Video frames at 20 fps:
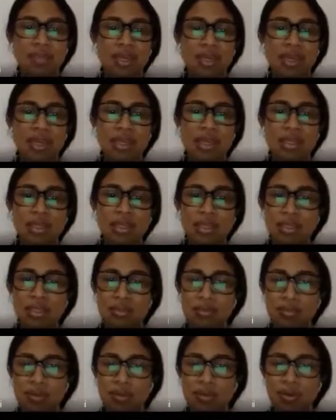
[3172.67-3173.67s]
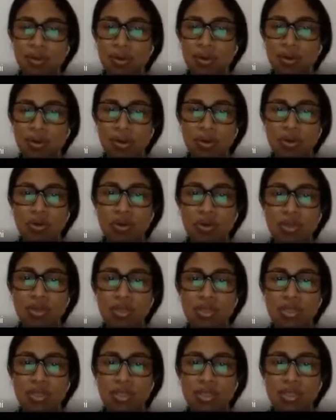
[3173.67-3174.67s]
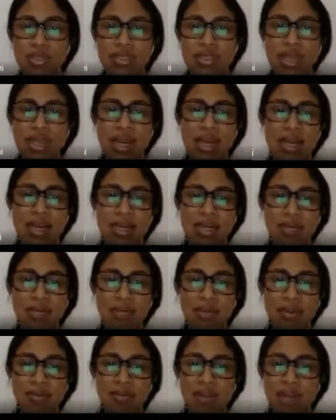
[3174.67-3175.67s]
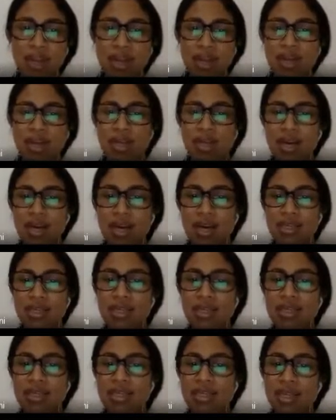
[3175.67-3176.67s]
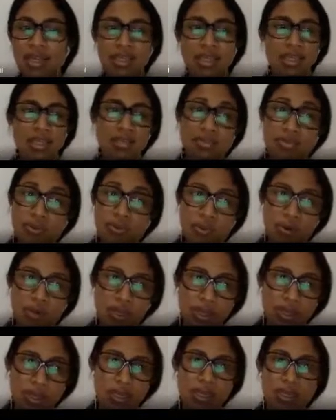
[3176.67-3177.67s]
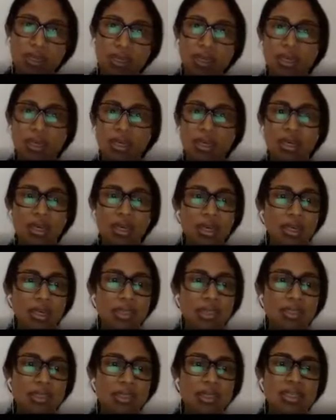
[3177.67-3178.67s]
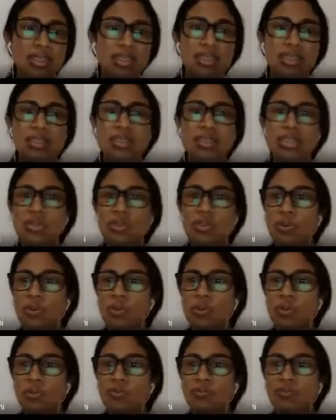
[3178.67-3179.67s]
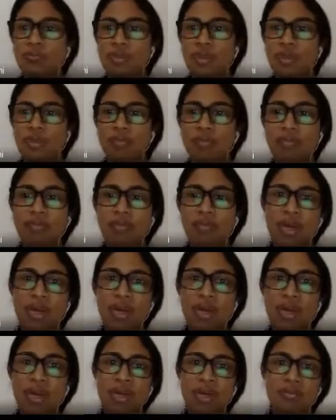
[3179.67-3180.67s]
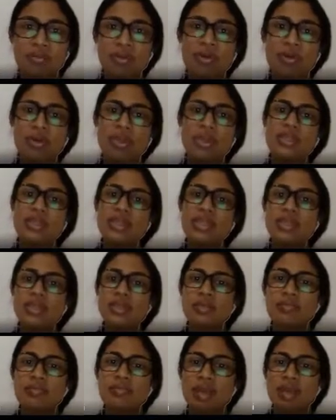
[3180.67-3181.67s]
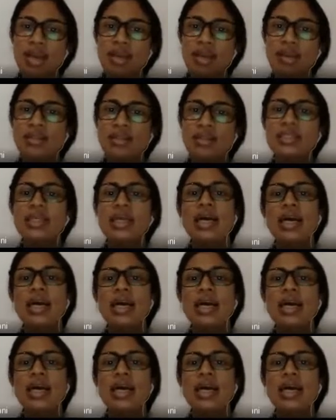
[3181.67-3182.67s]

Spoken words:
the gold standard prevailed until 1914, right? So before 1914, central banks didn't